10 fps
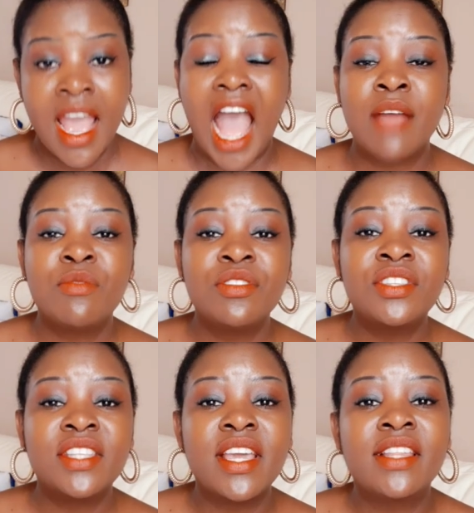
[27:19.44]
I'm not
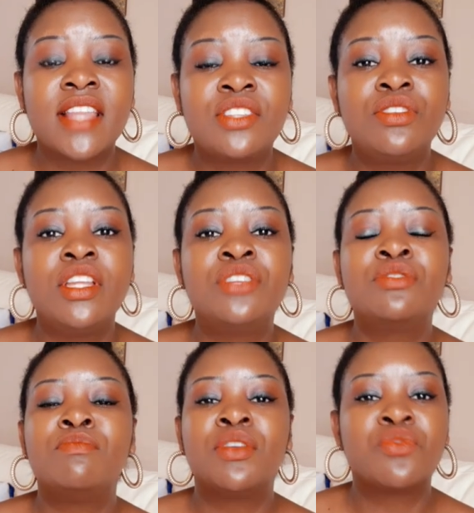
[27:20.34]
saying that you need
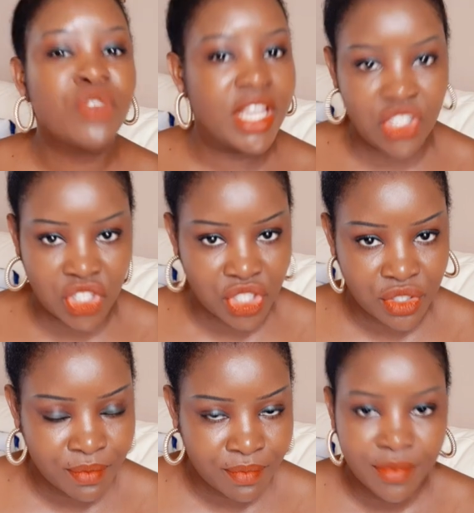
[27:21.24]
to be rich,
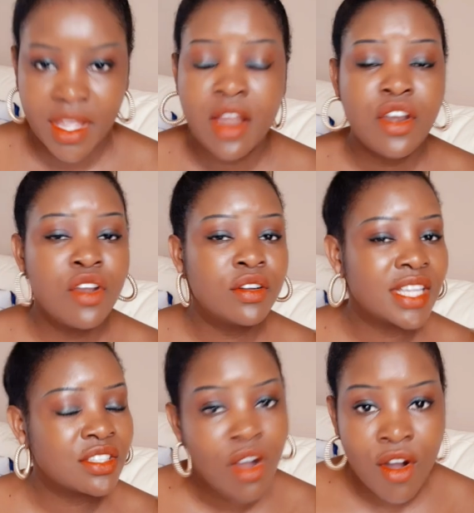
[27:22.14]
not
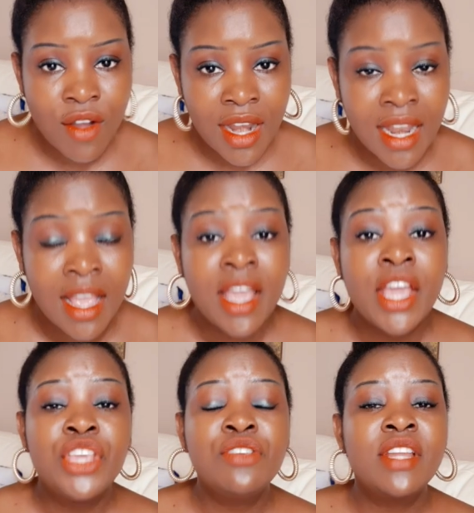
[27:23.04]
at all.
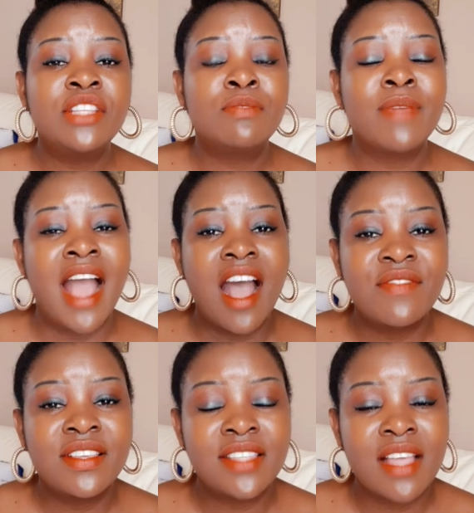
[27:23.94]
You need to be
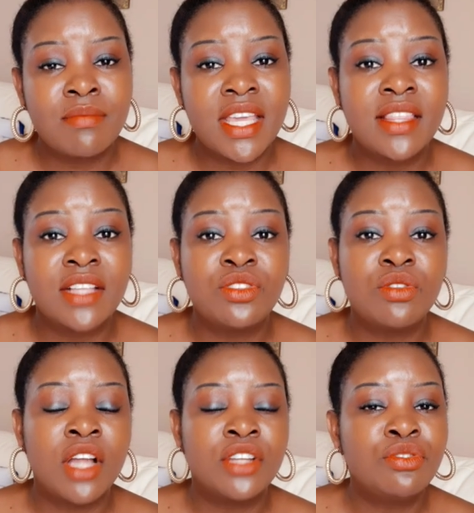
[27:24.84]
having something that
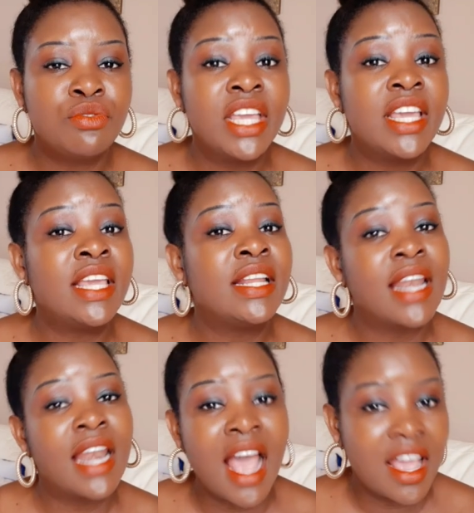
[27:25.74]
you are doing
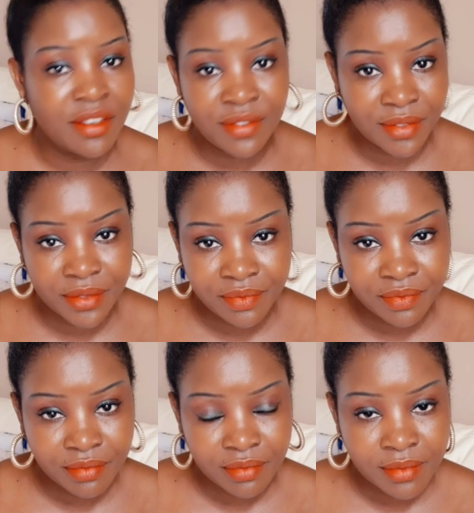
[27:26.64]
in life.
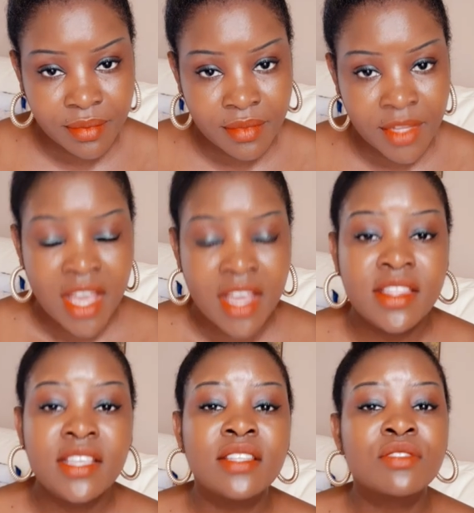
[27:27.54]

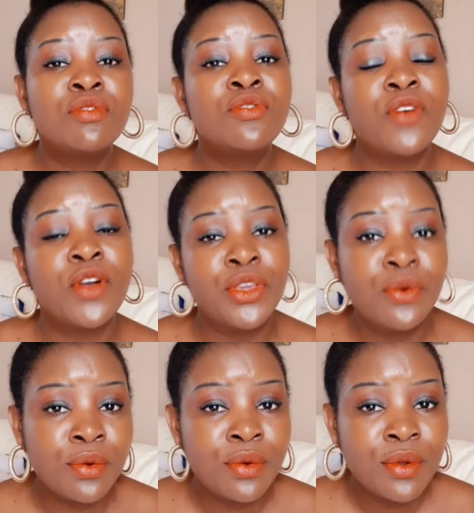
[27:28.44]
This is good for you,